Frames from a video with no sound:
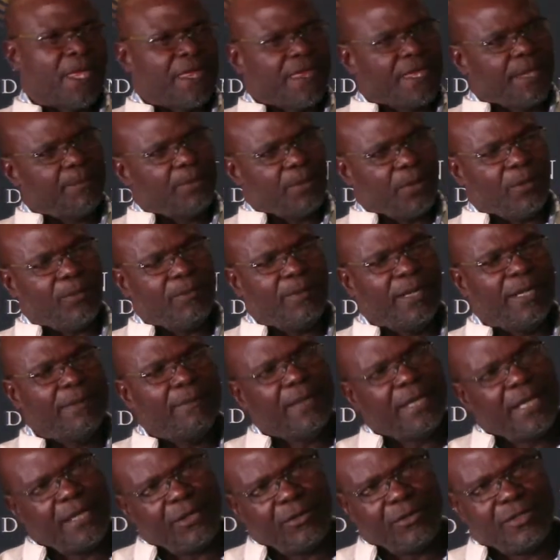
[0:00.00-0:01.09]
The
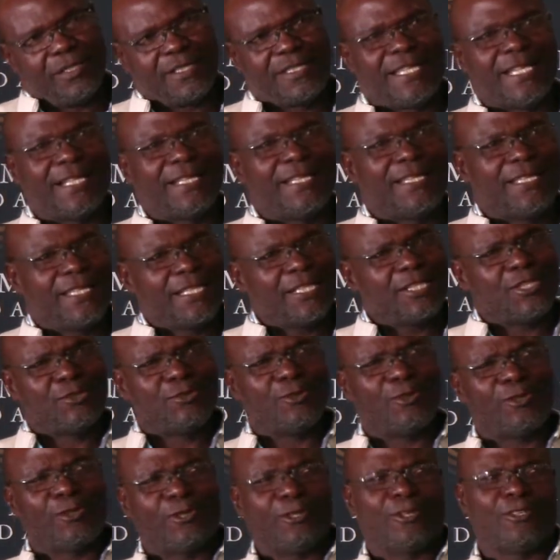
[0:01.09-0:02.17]
problem now is that these
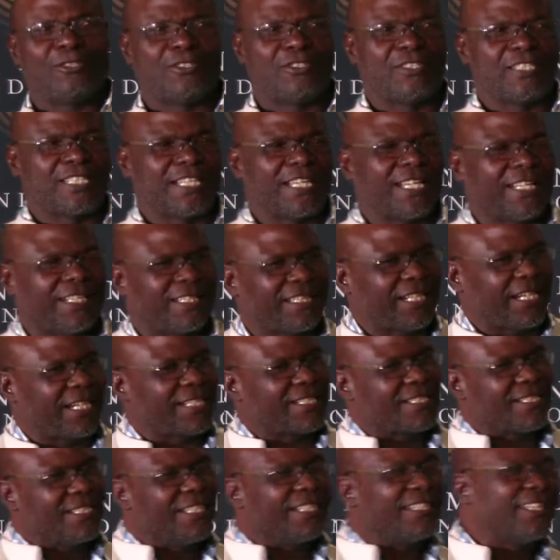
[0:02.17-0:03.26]
two clauses are
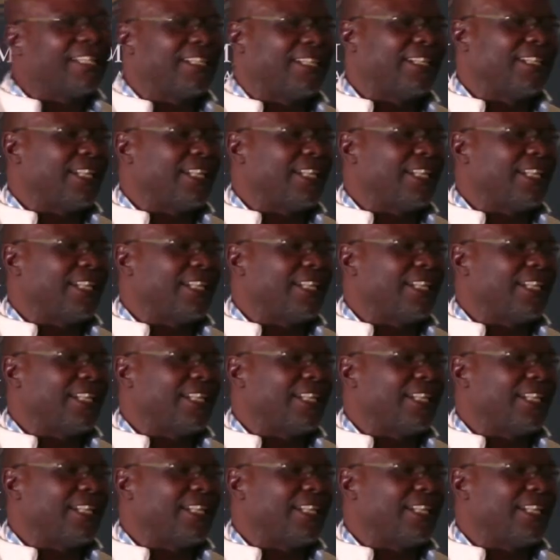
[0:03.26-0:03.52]
translated